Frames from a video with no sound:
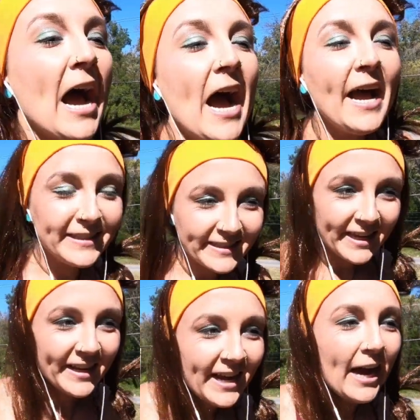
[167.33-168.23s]
I
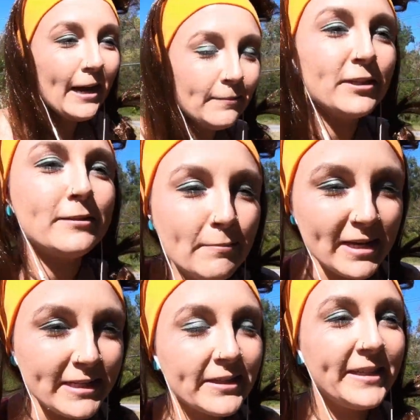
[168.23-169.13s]
said I'm just
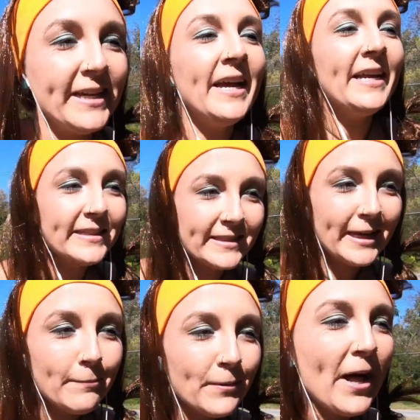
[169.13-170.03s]
mentally
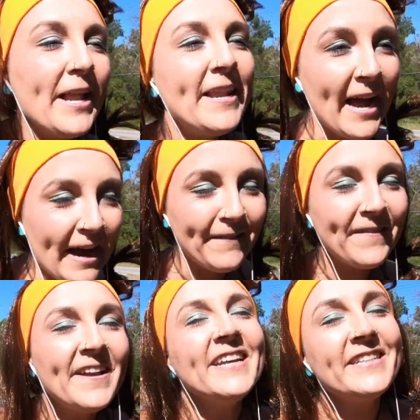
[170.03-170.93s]
unstable enough
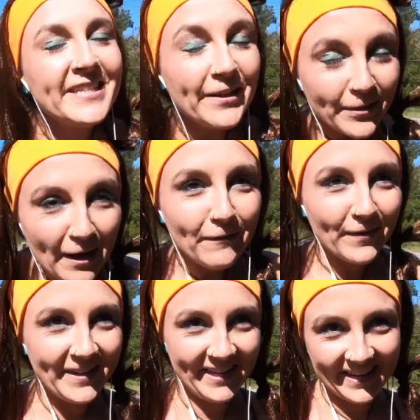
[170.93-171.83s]
to love
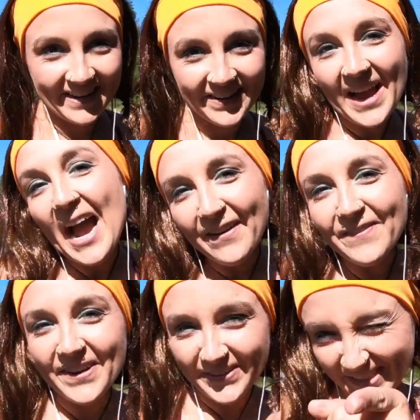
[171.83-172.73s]
working out. How
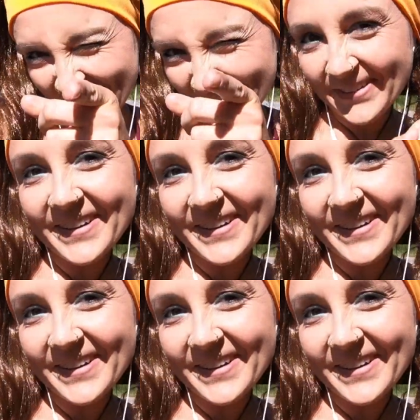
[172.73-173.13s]
about you?